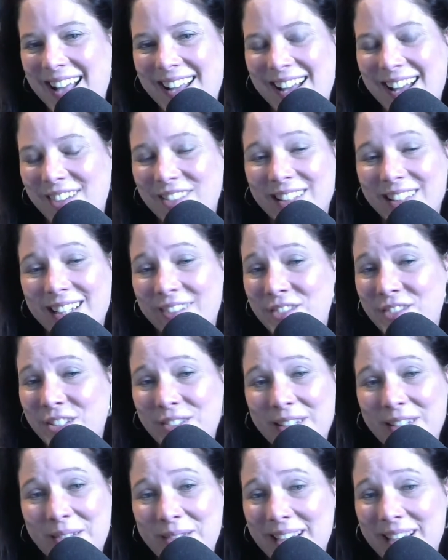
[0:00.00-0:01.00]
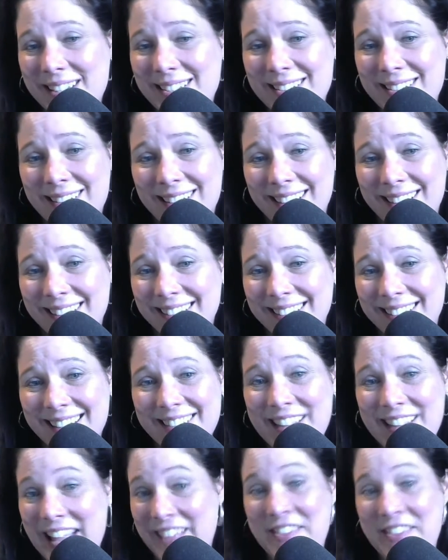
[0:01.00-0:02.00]
I would love Judy West on.
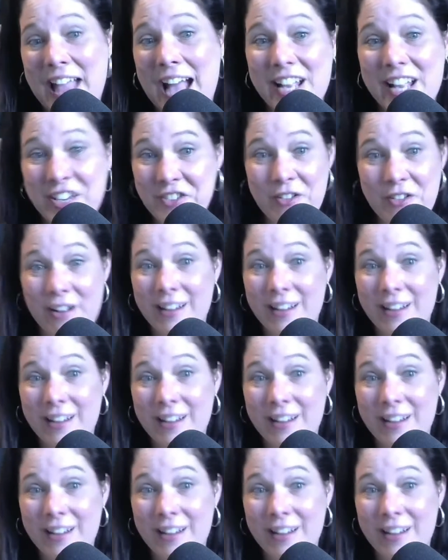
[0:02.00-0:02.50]
And that you